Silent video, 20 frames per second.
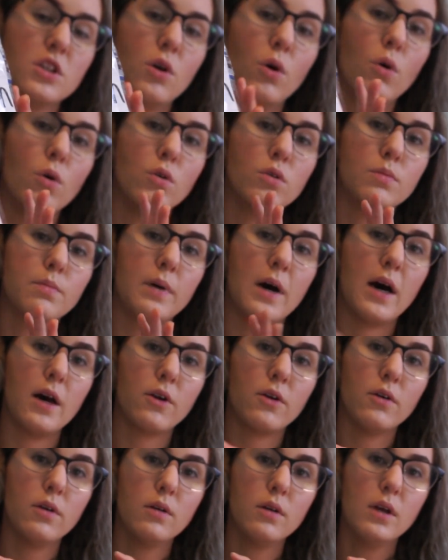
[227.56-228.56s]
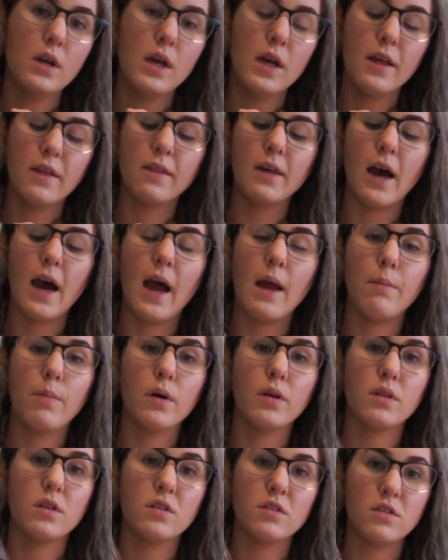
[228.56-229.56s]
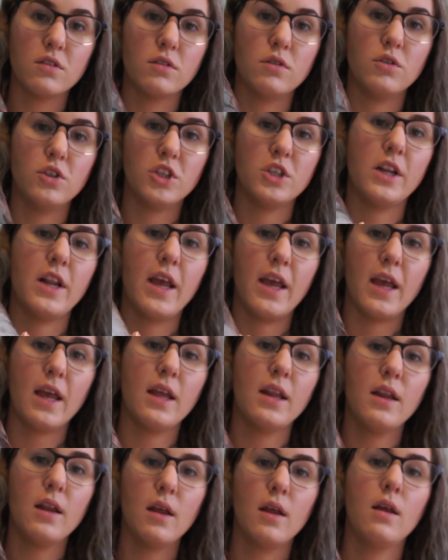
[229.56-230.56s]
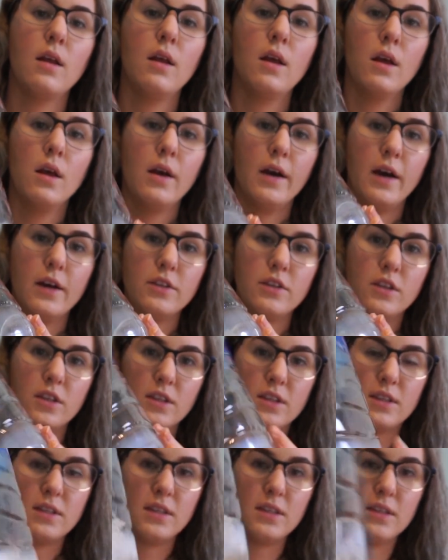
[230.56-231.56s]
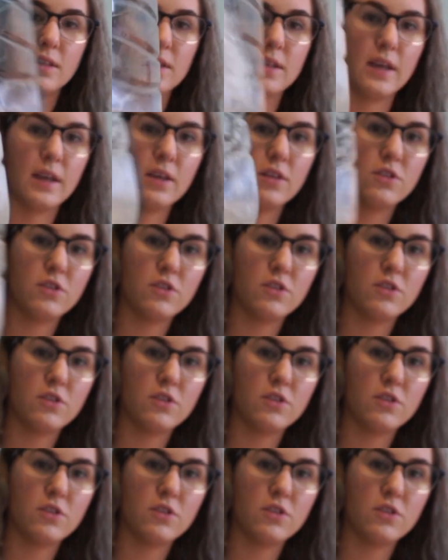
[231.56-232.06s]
an old bottle that I put the solution in. As you can see, it's like